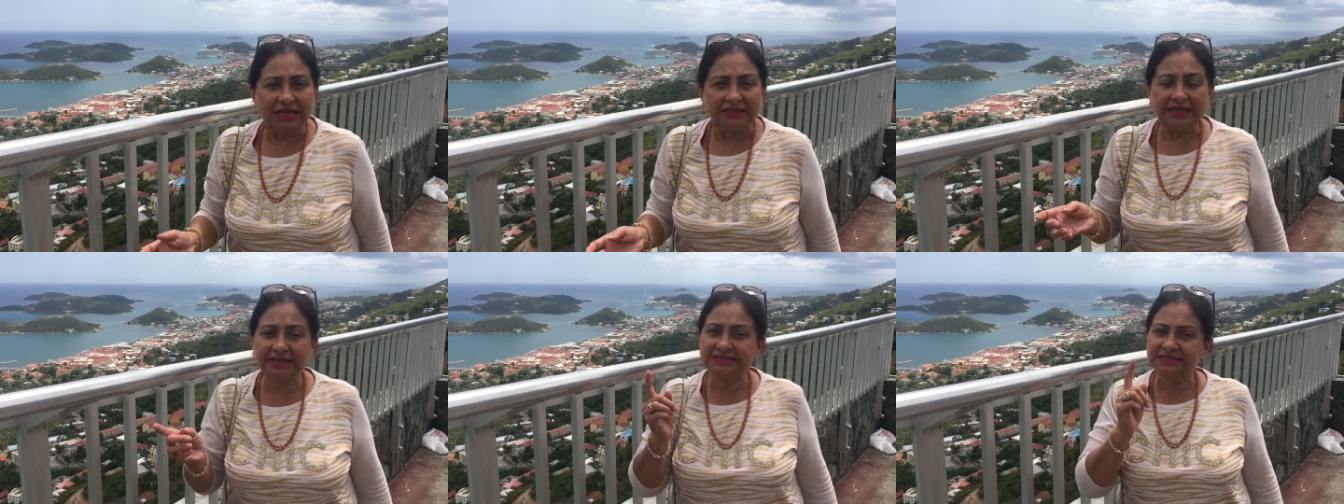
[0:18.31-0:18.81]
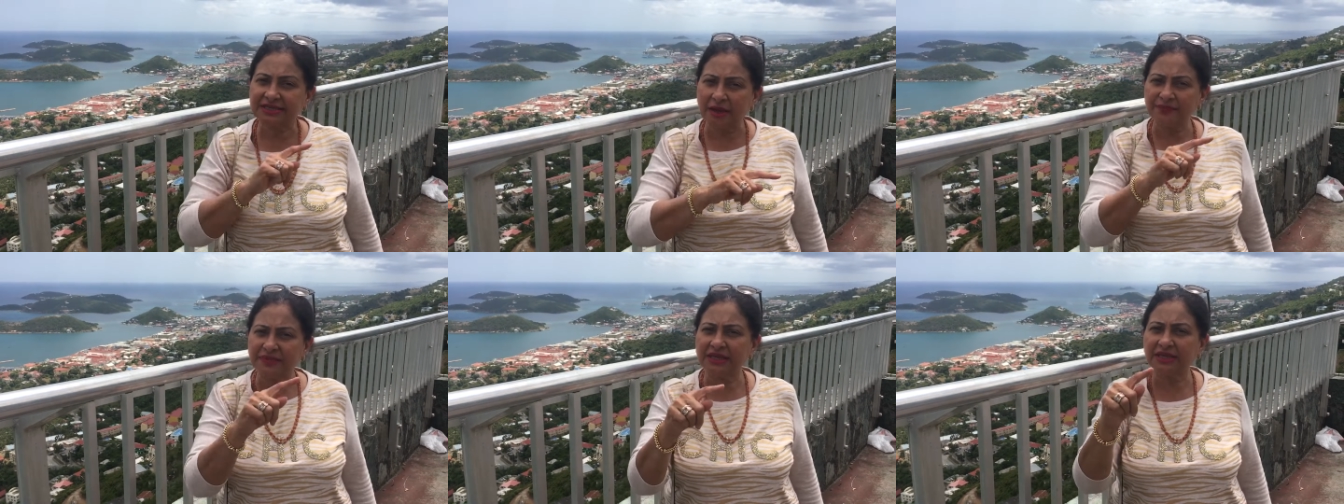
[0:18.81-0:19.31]
There is
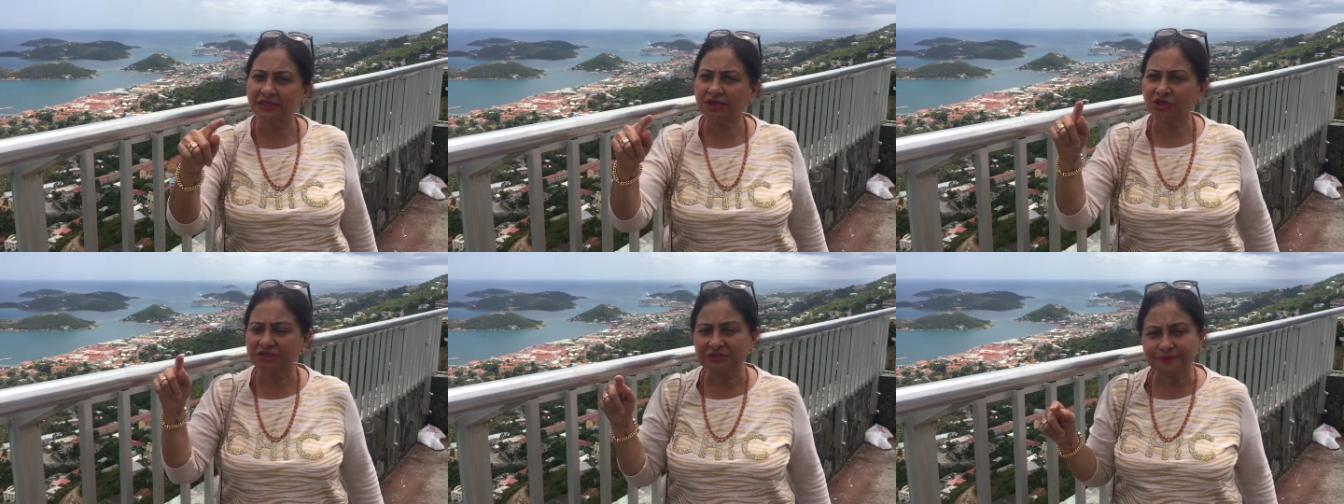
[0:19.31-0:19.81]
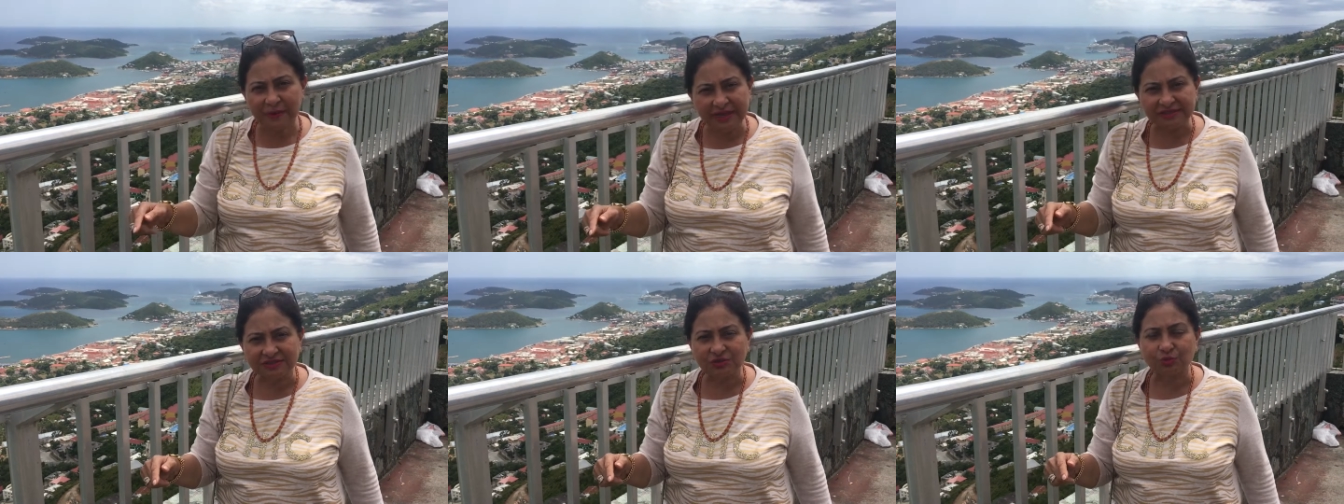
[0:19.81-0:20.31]
something in your
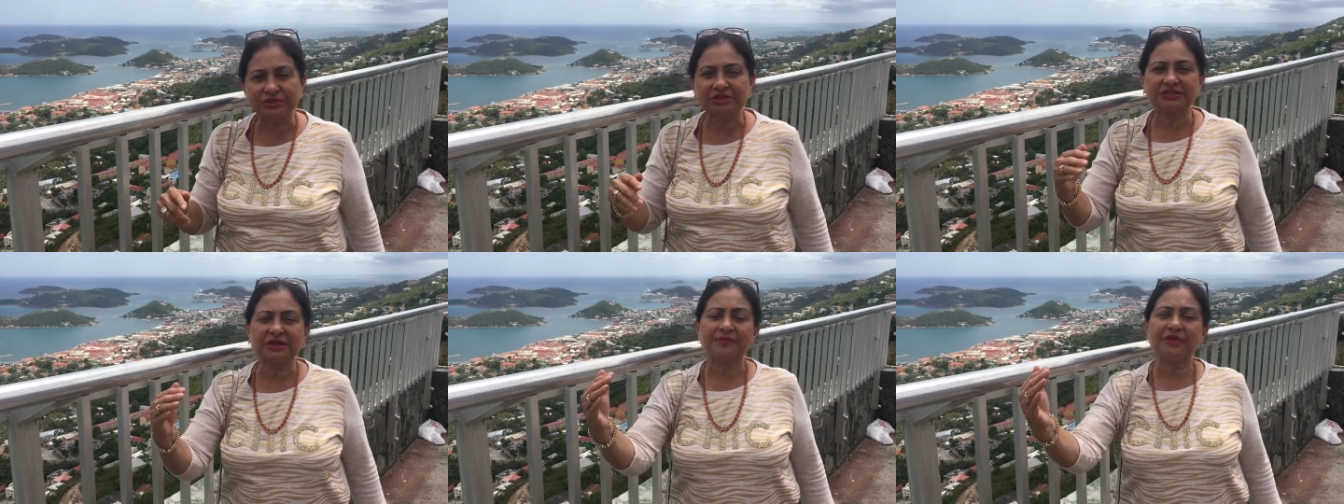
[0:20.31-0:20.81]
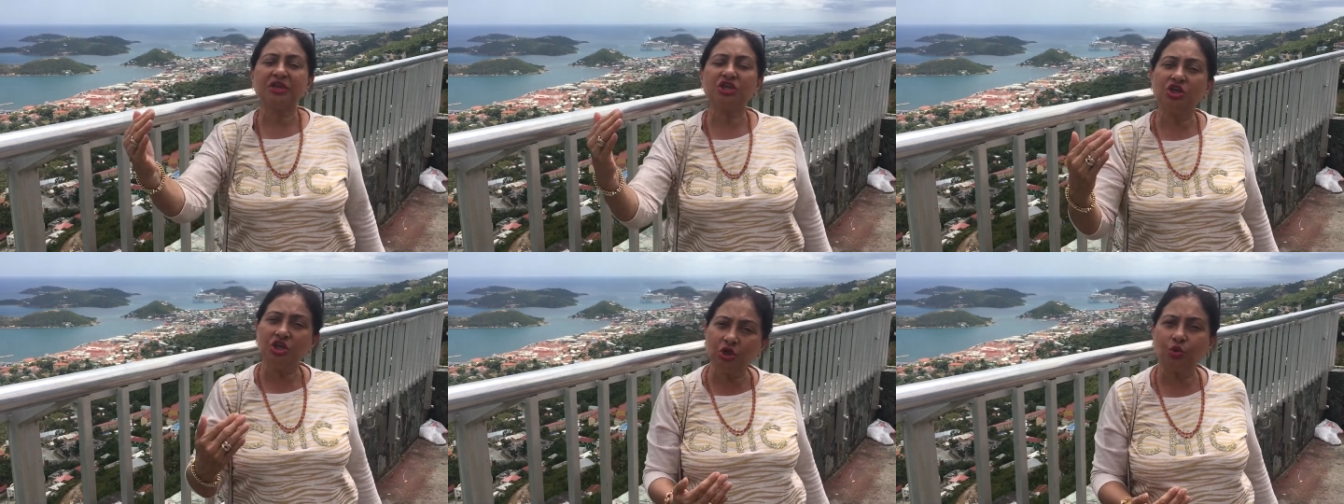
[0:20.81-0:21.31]
space which is
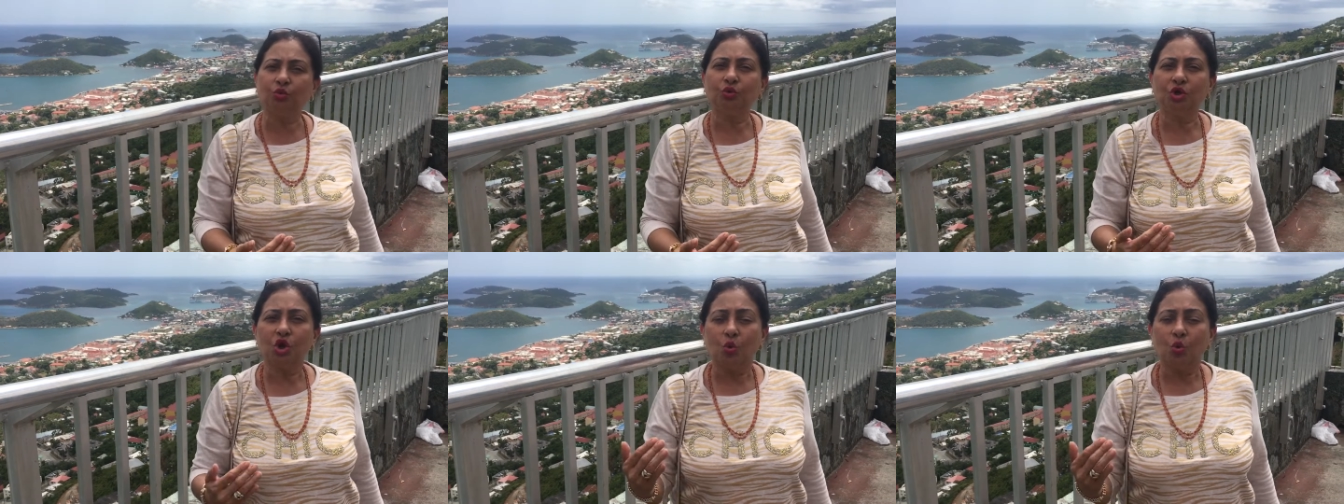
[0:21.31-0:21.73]
something new